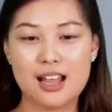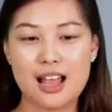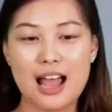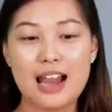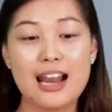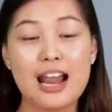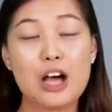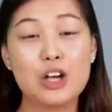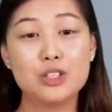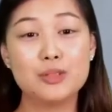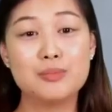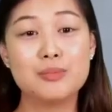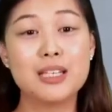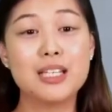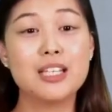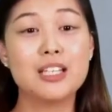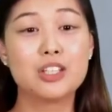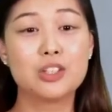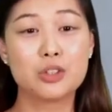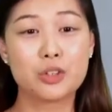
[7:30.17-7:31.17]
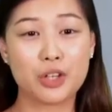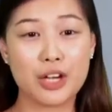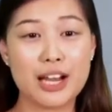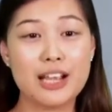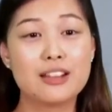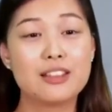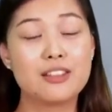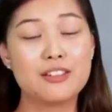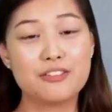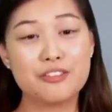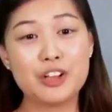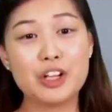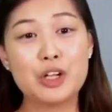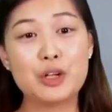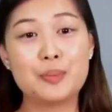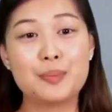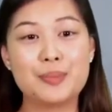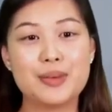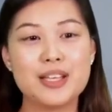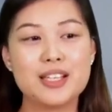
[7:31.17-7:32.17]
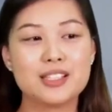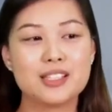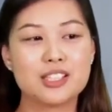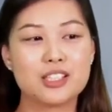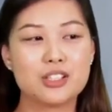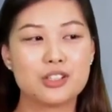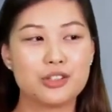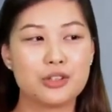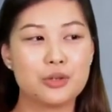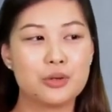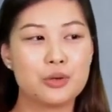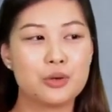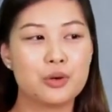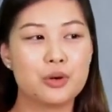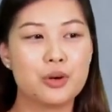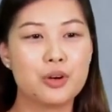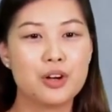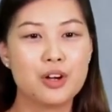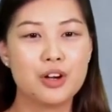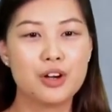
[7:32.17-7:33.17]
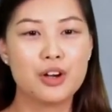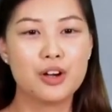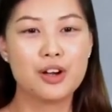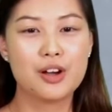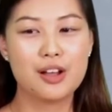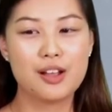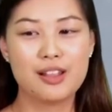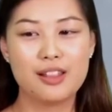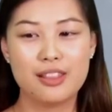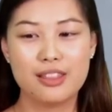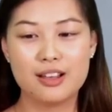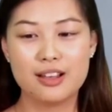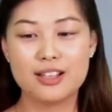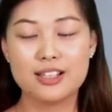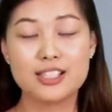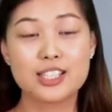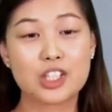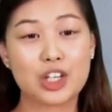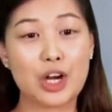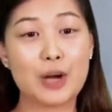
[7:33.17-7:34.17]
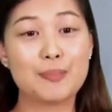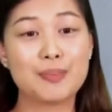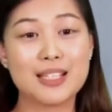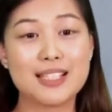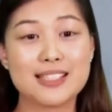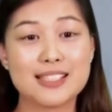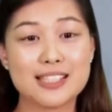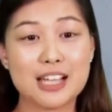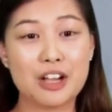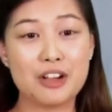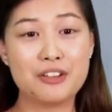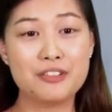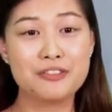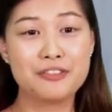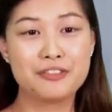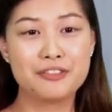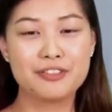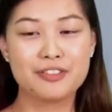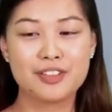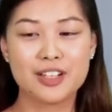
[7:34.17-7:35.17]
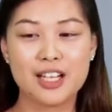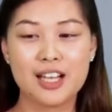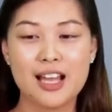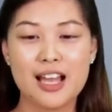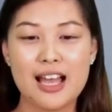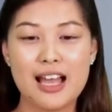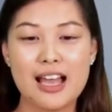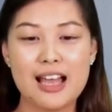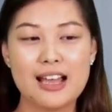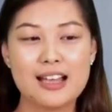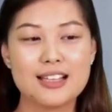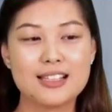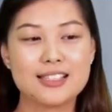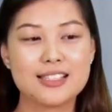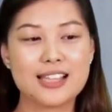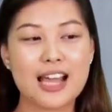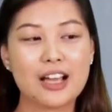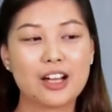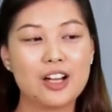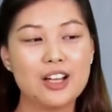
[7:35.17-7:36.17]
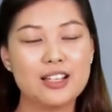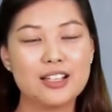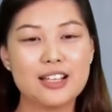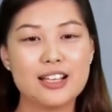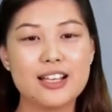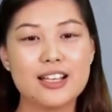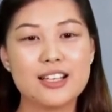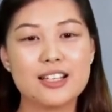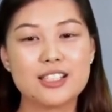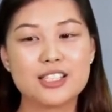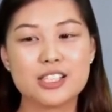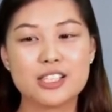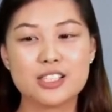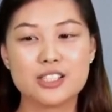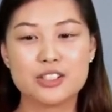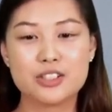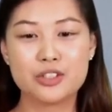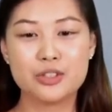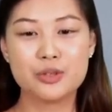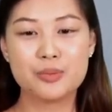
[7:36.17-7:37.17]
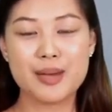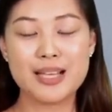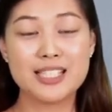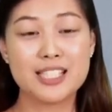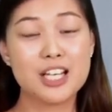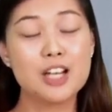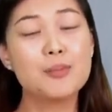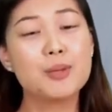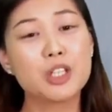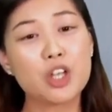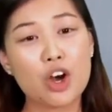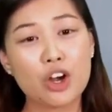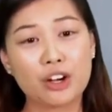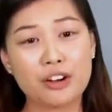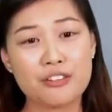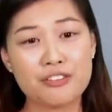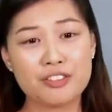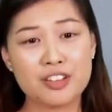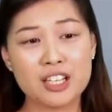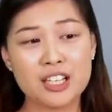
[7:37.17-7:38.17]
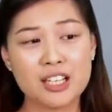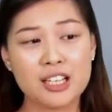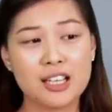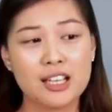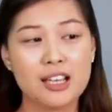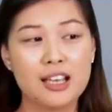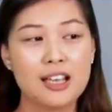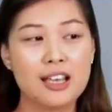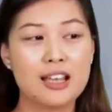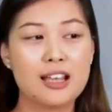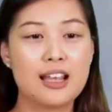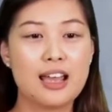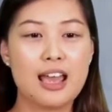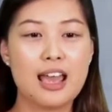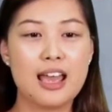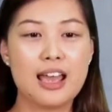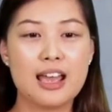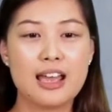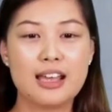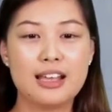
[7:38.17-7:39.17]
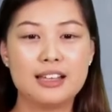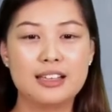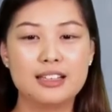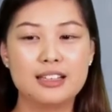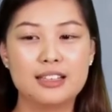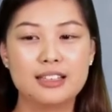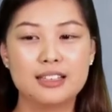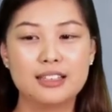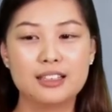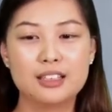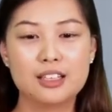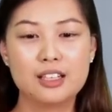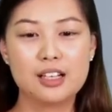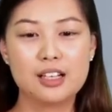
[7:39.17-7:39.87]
allowed me to create the film is through the script itself. Second is through my cinematography and